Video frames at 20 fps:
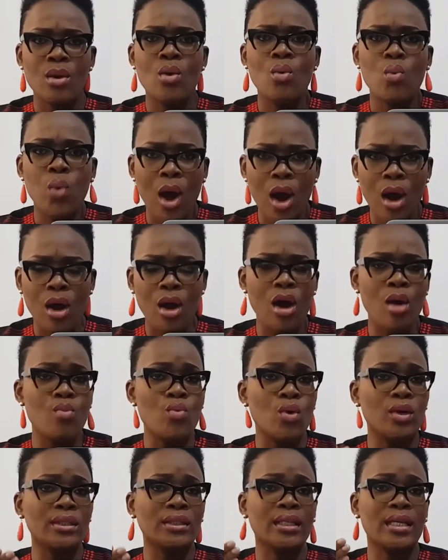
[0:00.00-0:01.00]
Welcome
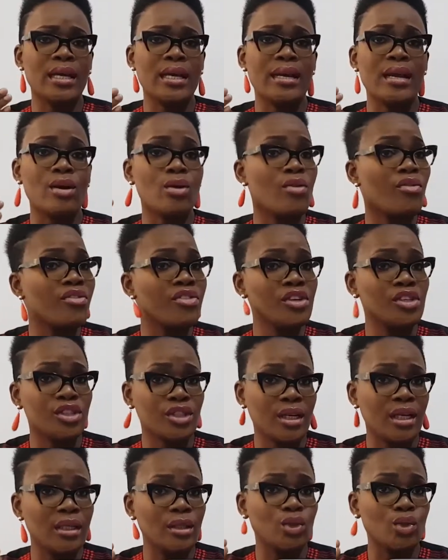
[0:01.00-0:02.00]
once again and
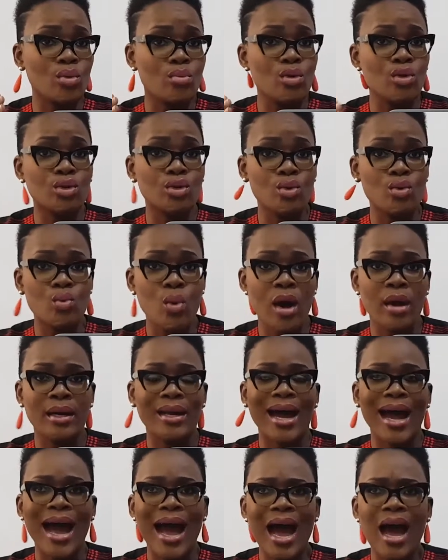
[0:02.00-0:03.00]
officially to Module 1,
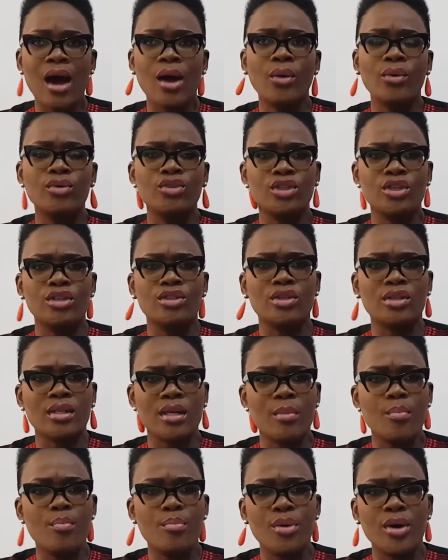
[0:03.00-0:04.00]
how Jesus
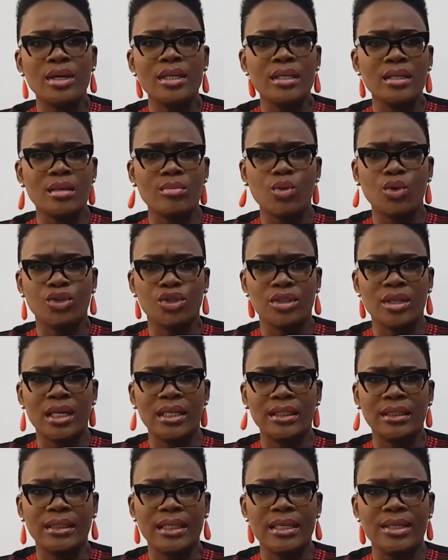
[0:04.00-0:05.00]
embodied emotional
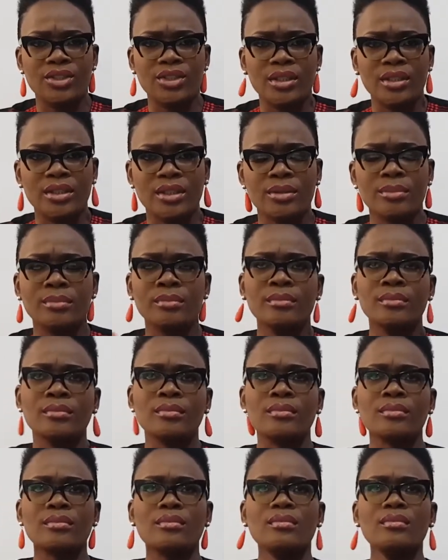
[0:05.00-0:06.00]
intelligence.
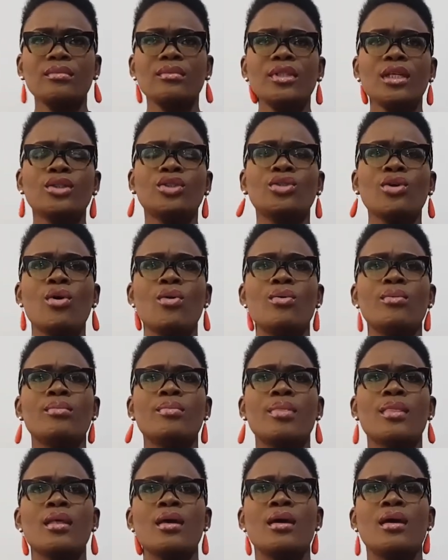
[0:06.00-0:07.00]
So,
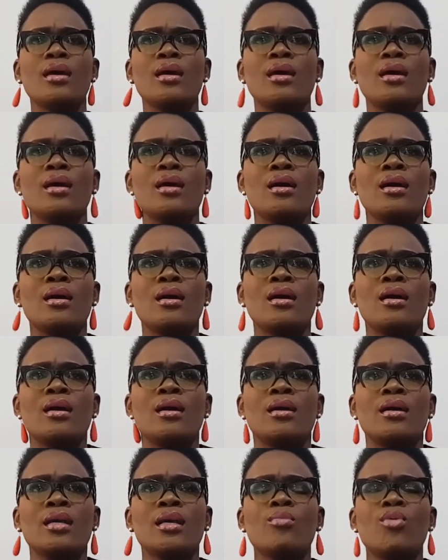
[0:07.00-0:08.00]

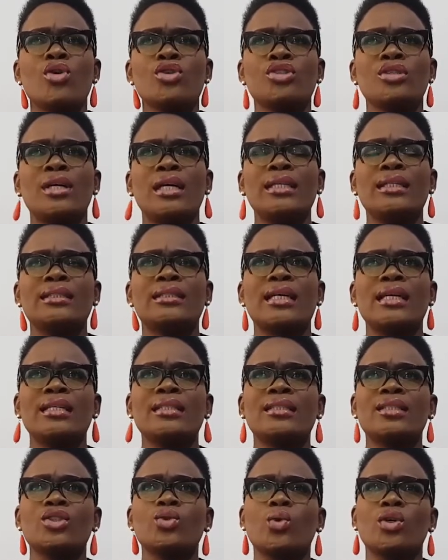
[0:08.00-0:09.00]
emotional
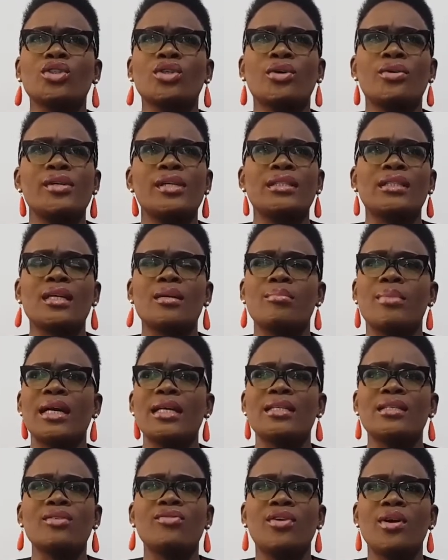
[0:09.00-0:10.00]
intelligence was created by
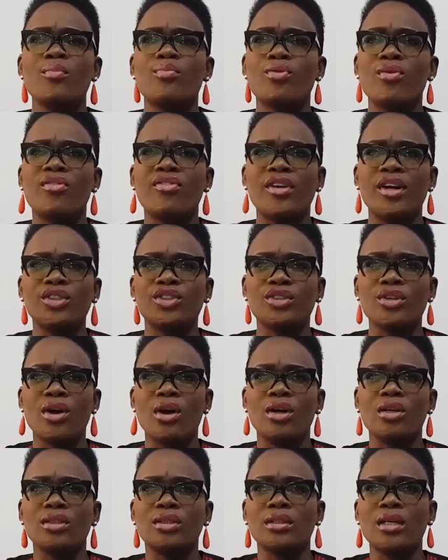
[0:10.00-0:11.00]
different
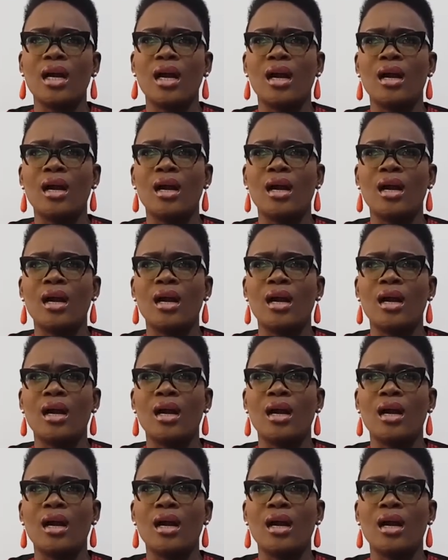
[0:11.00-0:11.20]
professors.